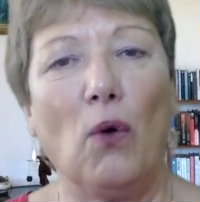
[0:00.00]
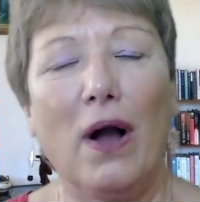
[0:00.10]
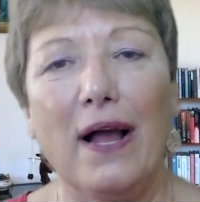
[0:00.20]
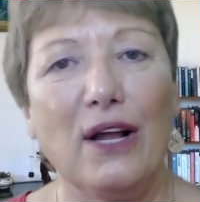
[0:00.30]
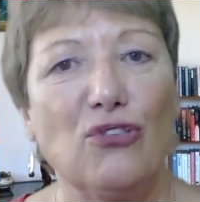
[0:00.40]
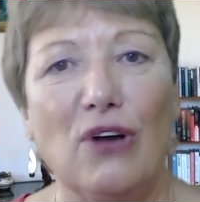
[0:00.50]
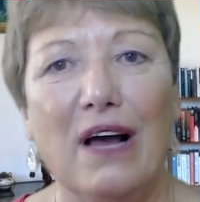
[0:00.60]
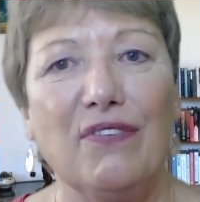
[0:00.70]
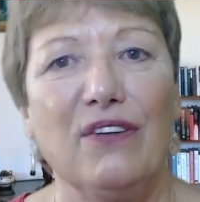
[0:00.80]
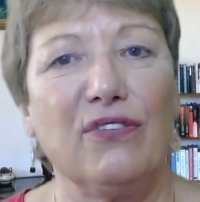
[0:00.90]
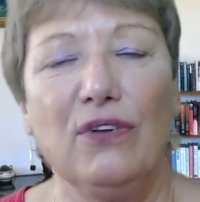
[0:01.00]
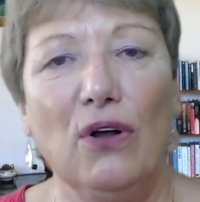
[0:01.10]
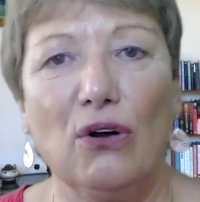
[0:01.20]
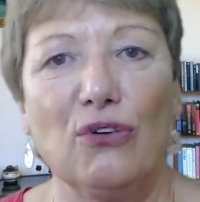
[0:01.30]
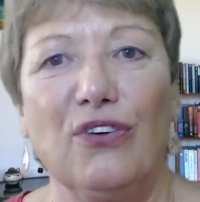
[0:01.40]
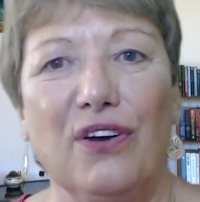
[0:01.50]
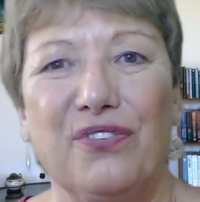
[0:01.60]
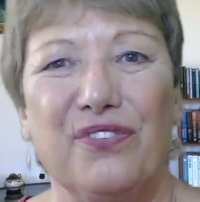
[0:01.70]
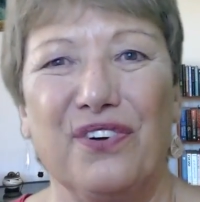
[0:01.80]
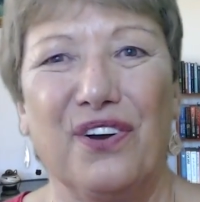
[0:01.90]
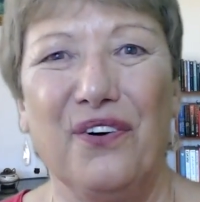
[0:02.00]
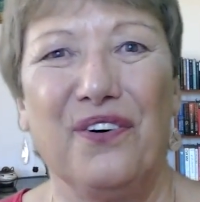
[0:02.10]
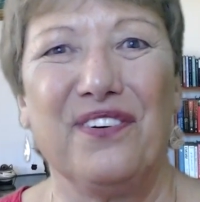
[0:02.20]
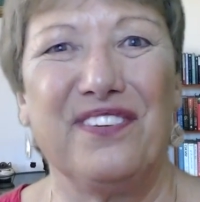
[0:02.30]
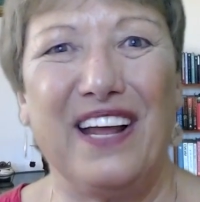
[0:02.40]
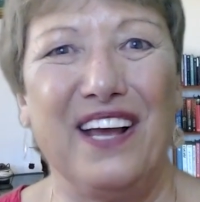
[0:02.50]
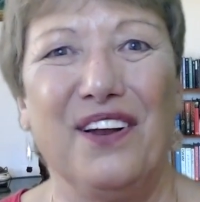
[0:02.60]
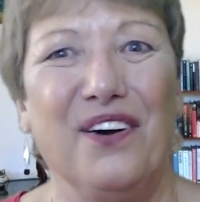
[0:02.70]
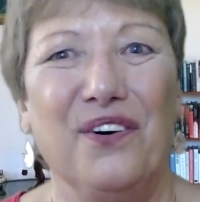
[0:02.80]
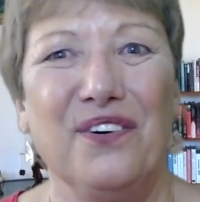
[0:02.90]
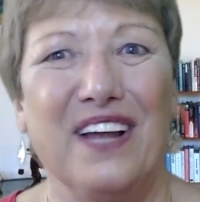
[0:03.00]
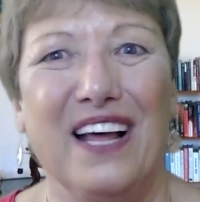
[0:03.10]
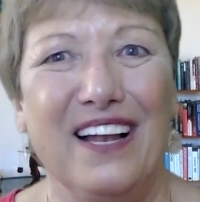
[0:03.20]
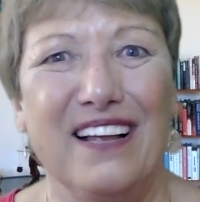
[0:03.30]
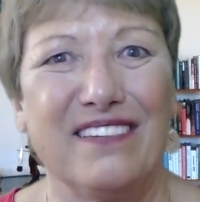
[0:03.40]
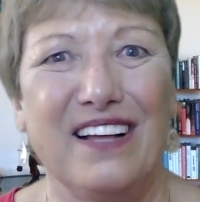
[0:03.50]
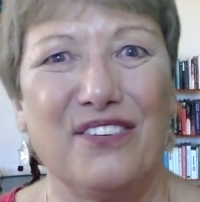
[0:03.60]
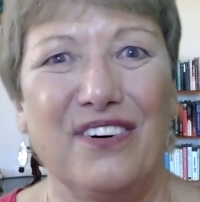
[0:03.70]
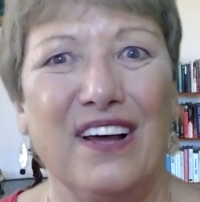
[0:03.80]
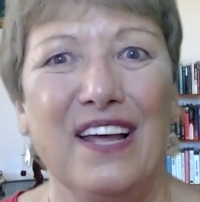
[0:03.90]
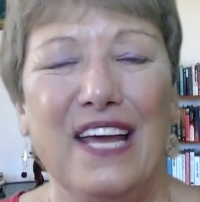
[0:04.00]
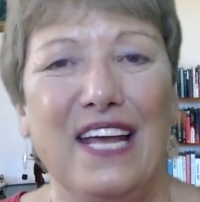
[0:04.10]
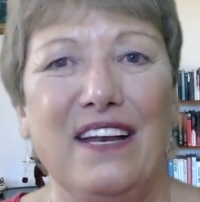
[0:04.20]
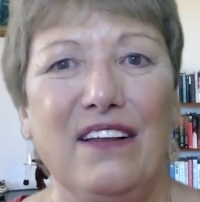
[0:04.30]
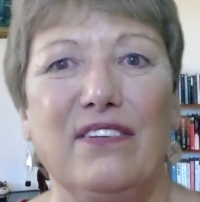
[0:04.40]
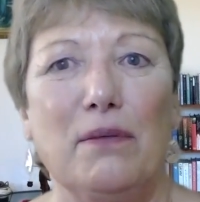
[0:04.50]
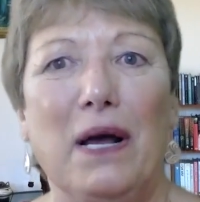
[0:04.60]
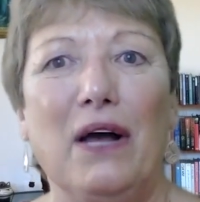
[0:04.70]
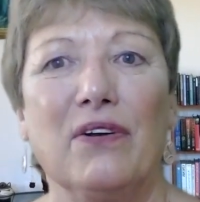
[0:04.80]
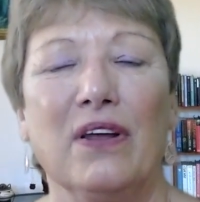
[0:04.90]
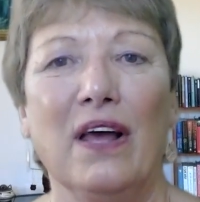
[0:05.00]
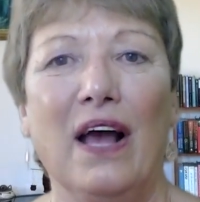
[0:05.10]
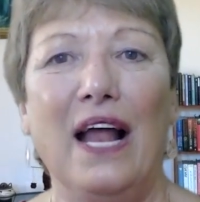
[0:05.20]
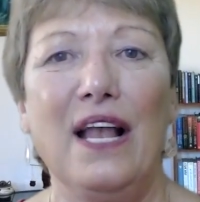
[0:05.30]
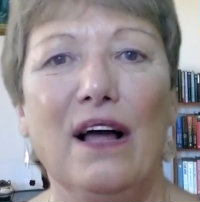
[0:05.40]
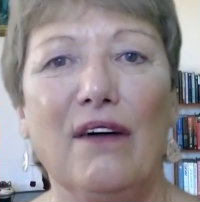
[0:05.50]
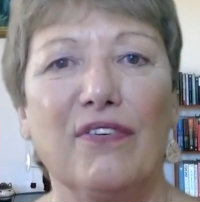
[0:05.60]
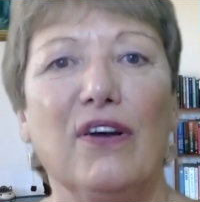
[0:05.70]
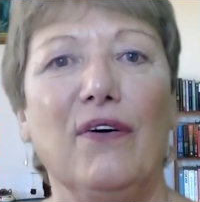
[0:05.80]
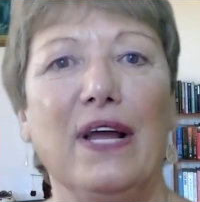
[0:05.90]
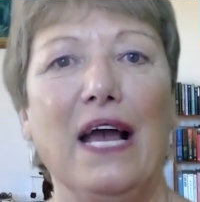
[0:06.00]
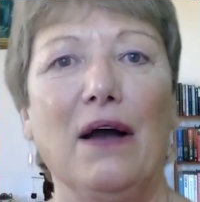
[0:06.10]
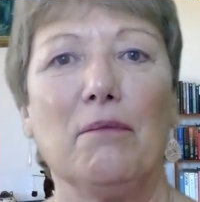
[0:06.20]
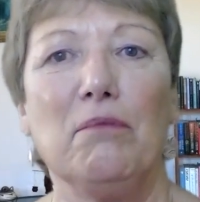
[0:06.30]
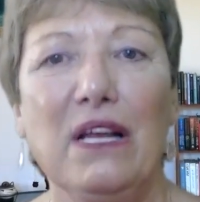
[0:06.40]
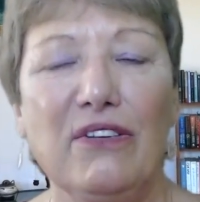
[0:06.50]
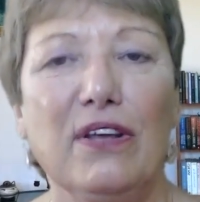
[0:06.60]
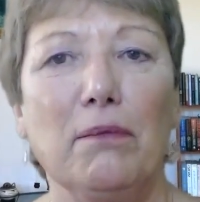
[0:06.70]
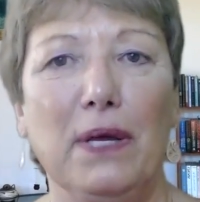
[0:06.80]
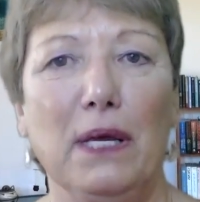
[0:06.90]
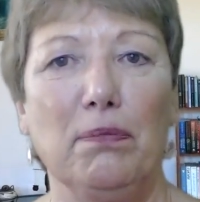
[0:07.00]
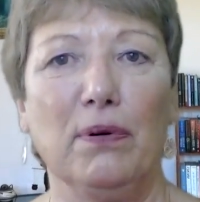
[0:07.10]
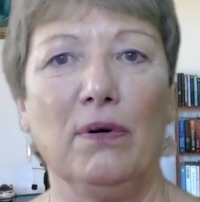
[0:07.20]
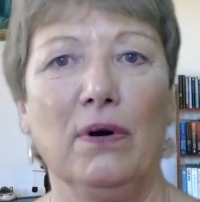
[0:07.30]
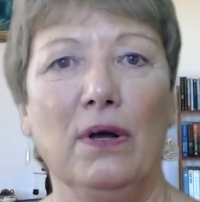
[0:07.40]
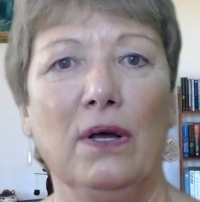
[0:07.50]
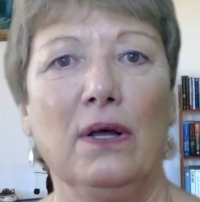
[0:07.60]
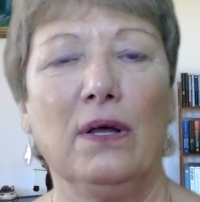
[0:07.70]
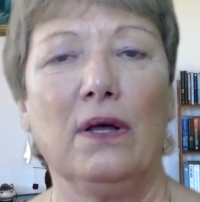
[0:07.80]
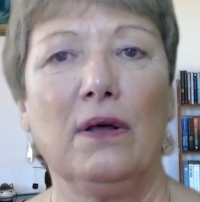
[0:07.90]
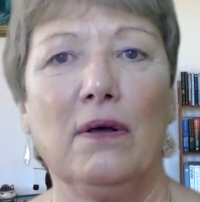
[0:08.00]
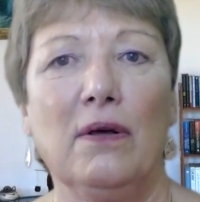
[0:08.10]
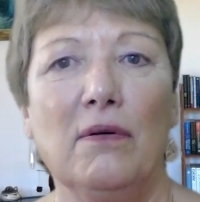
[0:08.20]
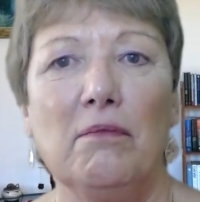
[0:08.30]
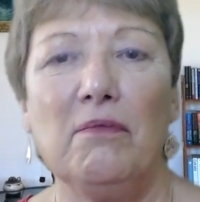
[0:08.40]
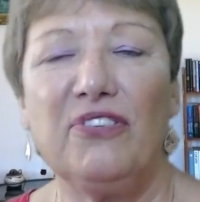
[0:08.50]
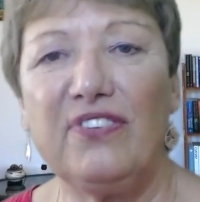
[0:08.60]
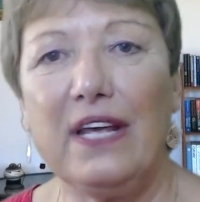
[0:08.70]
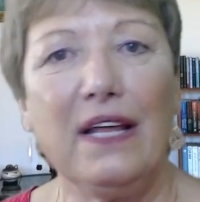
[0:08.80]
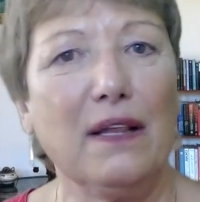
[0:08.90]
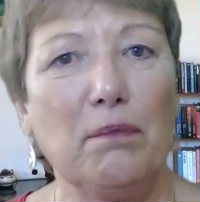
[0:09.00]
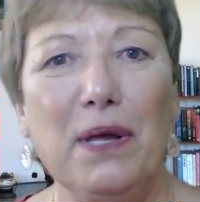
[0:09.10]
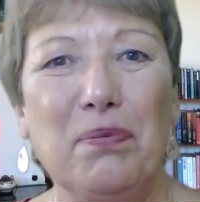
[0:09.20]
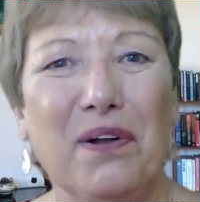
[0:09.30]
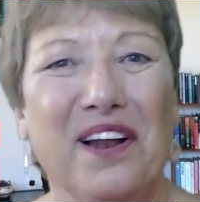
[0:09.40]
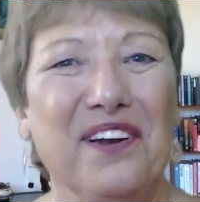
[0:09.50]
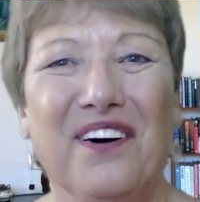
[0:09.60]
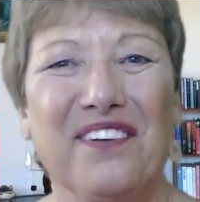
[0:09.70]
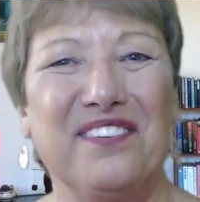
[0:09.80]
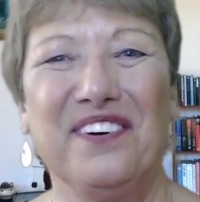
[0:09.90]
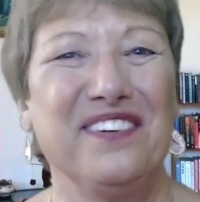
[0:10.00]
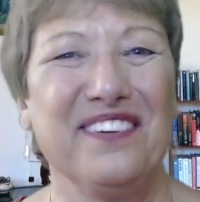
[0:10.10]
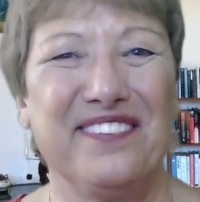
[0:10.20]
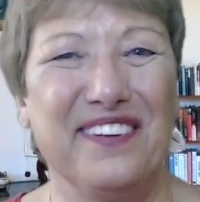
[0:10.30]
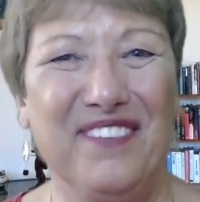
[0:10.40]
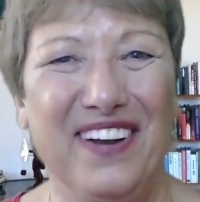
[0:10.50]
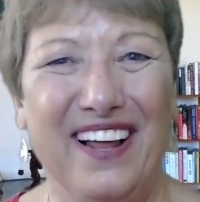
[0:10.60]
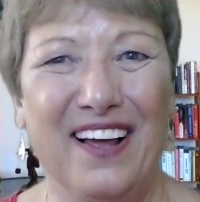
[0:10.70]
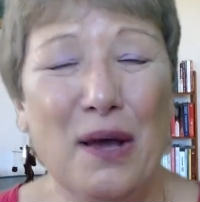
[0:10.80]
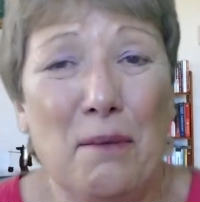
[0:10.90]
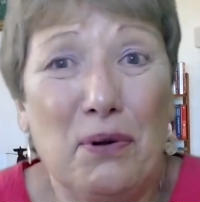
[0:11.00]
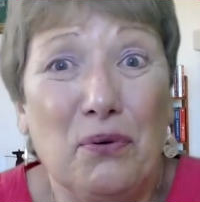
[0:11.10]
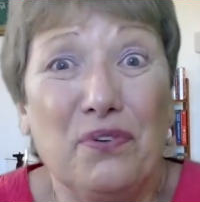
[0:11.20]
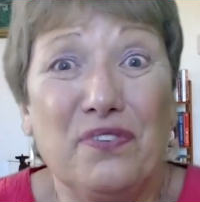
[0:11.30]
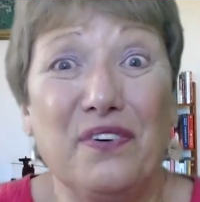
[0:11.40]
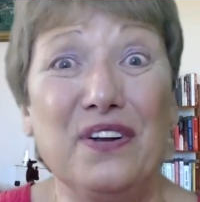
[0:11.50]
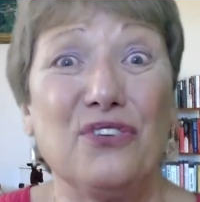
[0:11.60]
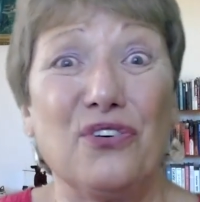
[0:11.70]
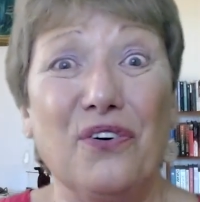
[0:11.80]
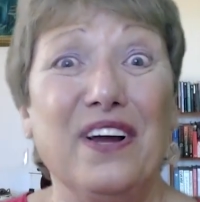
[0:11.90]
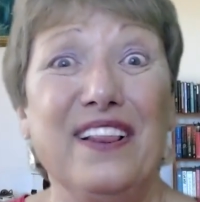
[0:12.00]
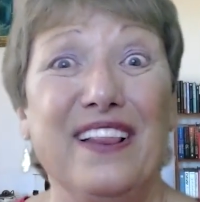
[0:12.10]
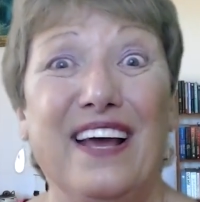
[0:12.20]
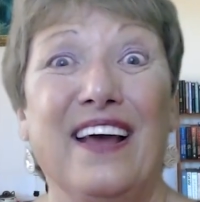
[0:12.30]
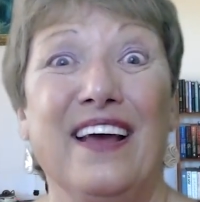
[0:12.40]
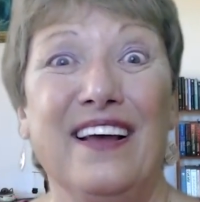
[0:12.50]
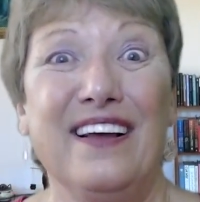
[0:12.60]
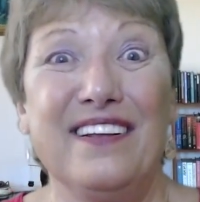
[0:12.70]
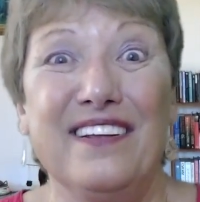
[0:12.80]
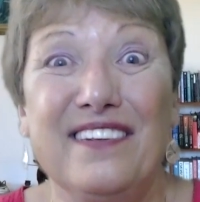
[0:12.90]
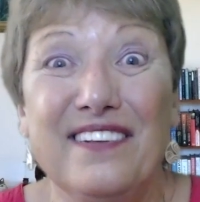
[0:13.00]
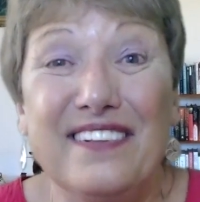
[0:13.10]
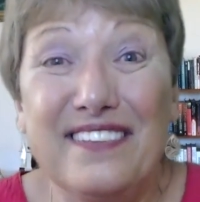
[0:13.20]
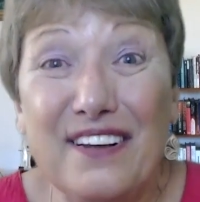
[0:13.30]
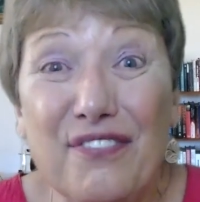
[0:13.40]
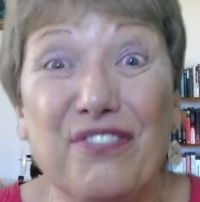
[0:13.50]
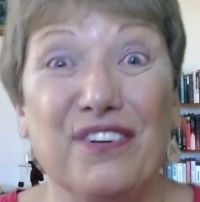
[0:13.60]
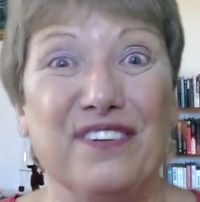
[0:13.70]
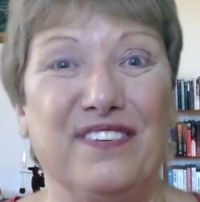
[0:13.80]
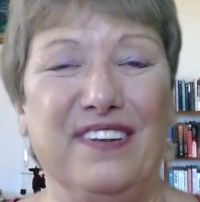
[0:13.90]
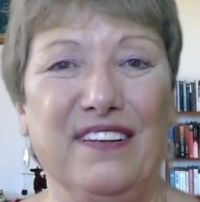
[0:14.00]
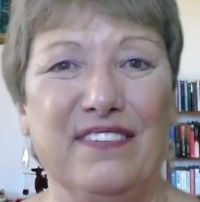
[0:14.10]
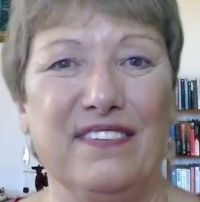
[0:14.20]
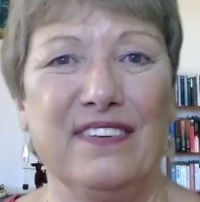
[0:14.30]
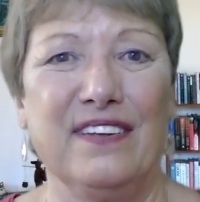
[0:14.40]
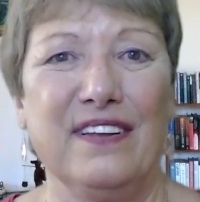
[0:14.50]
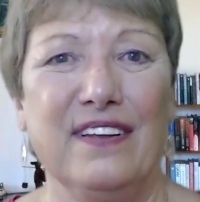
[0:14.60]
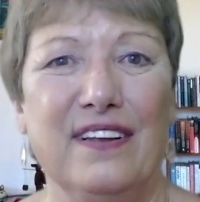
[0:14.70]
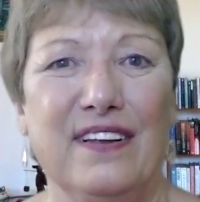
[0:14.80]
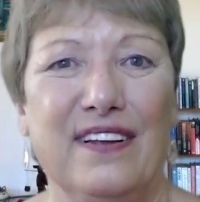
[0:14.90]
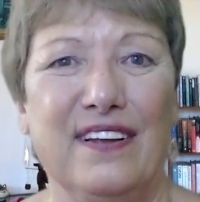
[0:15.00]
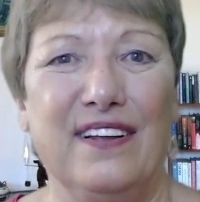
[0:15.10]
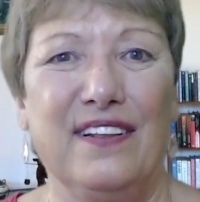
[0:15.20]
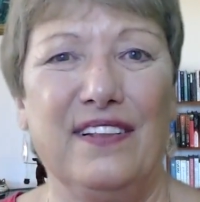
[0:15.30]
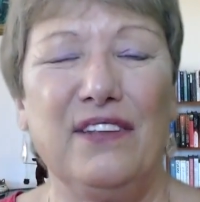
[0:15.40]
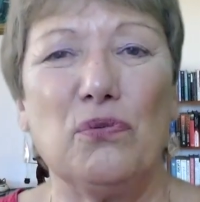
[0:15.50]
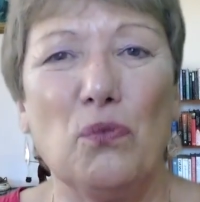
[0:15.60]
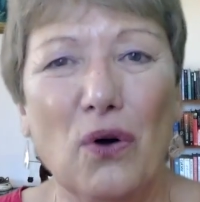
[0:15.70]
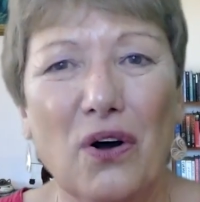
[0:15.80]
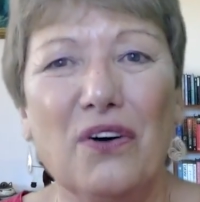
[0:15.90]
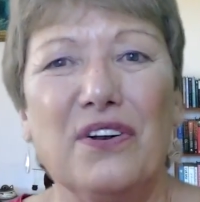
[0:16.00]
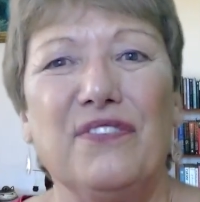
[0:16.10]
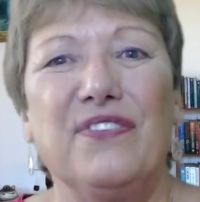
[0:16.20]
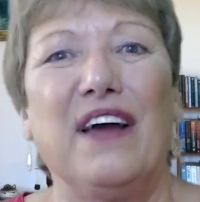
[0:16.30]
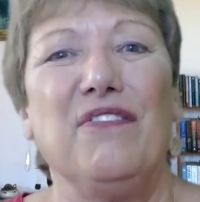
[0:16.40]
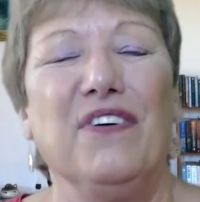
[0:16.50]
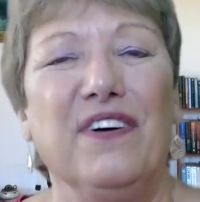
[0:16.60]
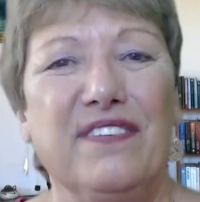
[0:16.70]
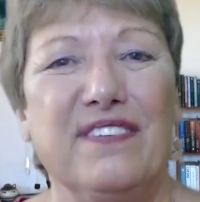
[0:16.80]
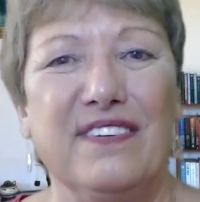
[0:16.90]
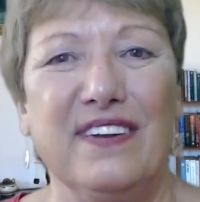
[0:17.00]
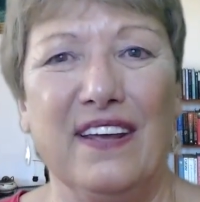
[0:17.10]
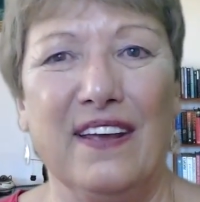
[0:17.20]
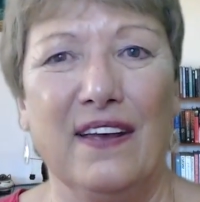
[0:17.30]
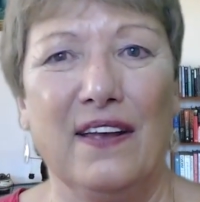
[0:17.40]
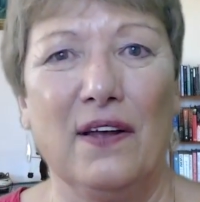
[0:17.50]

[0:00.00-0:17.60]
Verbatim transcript: why I travel is not just to go and stay in a hotel, etc. It is about, I love going out, meeting people, seeing that people are not so dissimilar, but also enjoying their differences, this world of diversity.